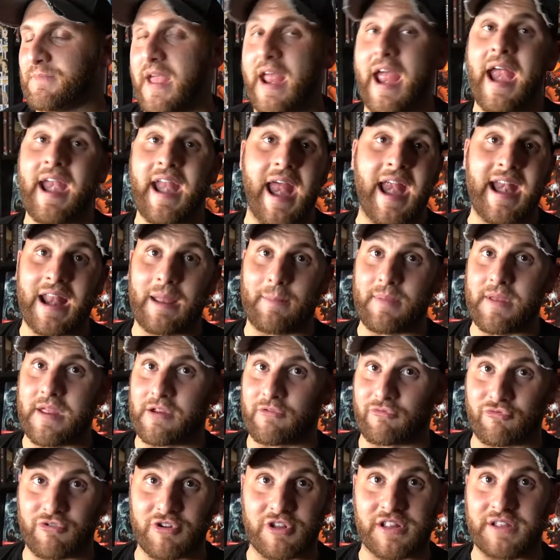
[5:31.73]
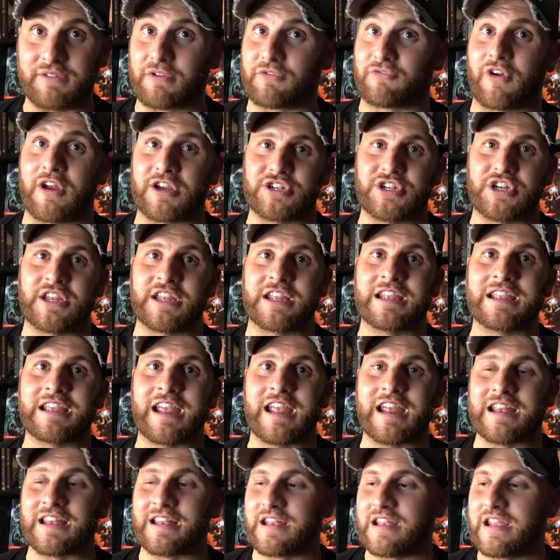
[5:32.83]
It ended up being really refreshing.
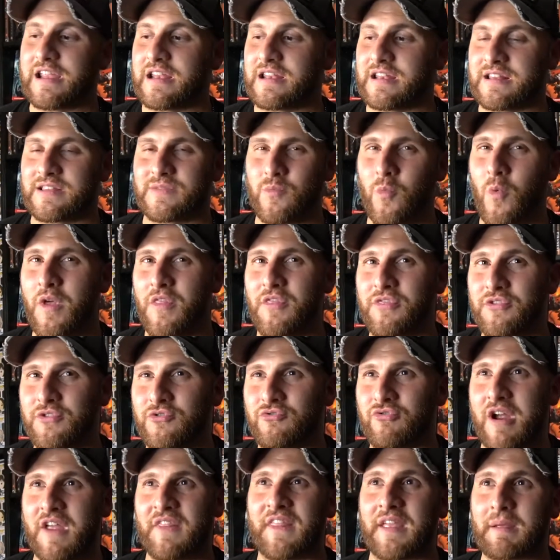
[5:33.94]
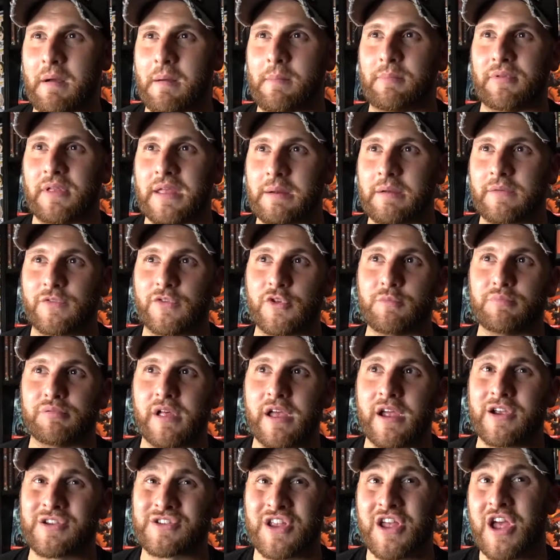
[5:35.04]
And one great thing about playing with new
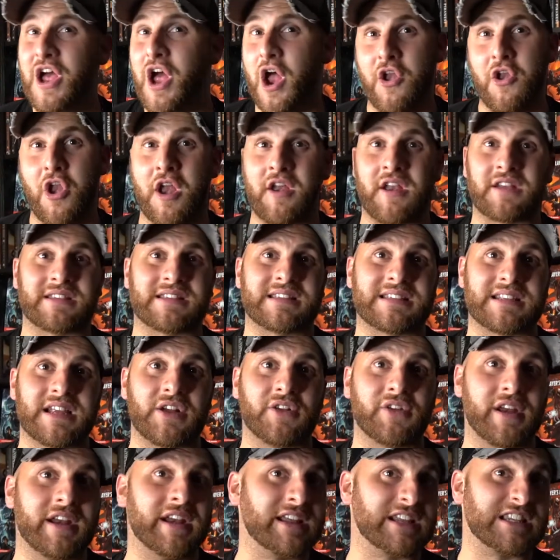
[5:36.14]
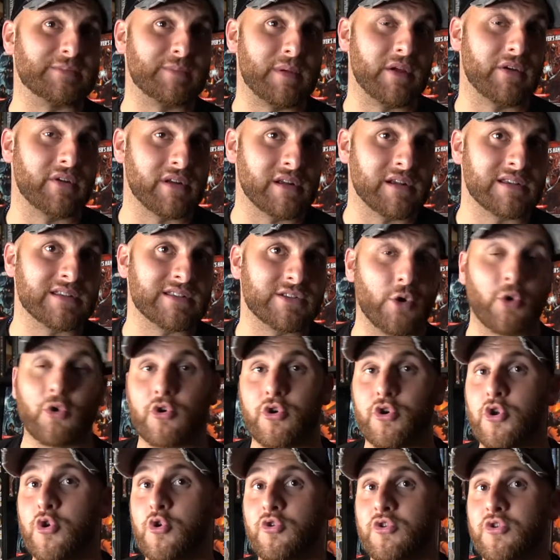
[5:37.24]
players, not necessarily inexperienced or
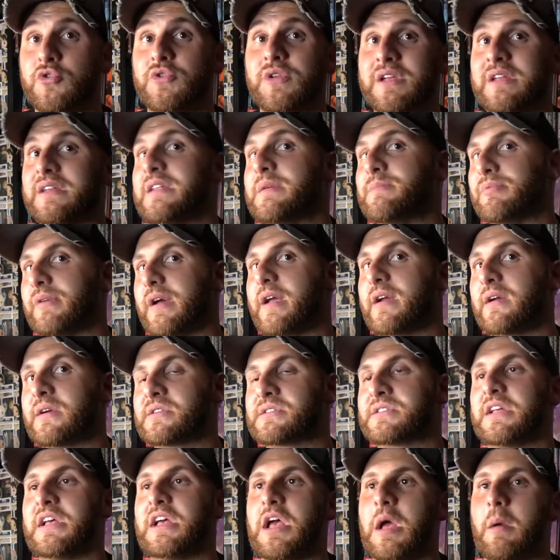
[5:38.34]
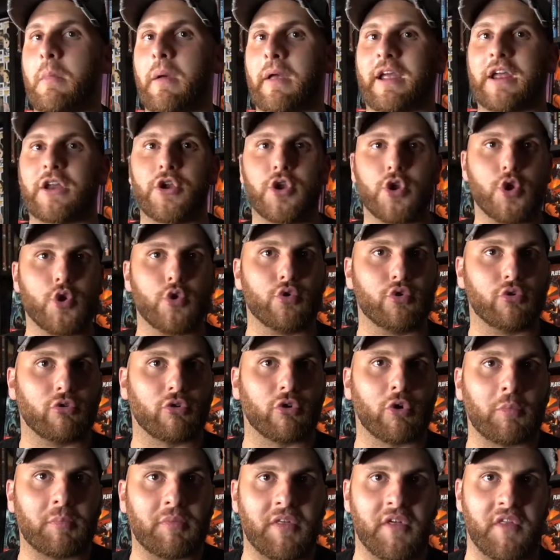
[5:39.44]
new to D&D players, but like a new
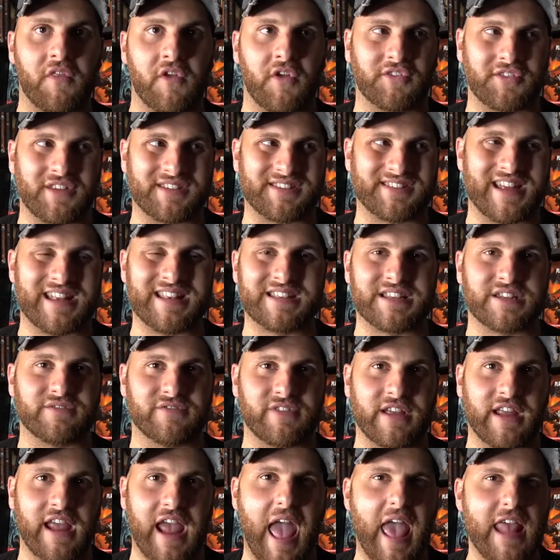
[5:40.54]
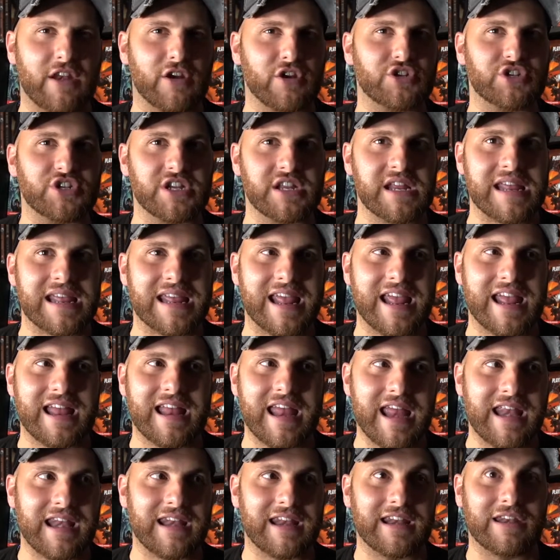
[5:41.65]
group, that there's a sense of like energy
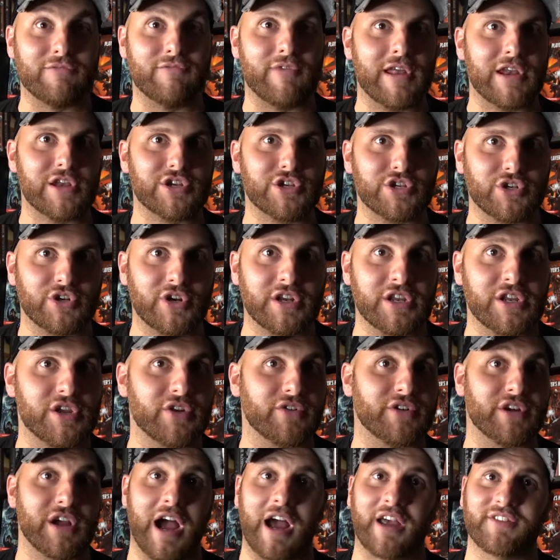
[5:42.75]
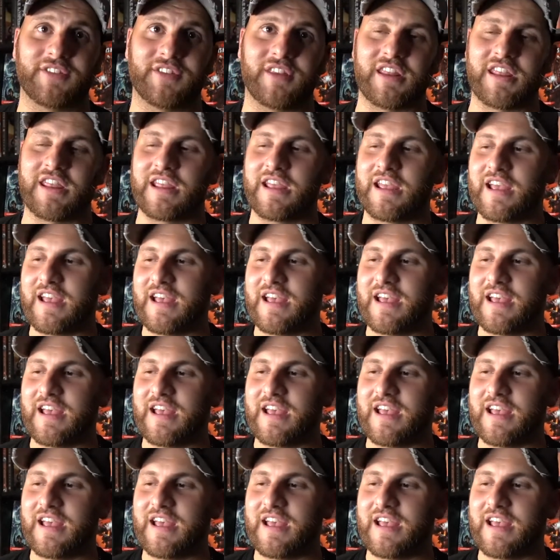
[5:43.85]
and adventure and curiosity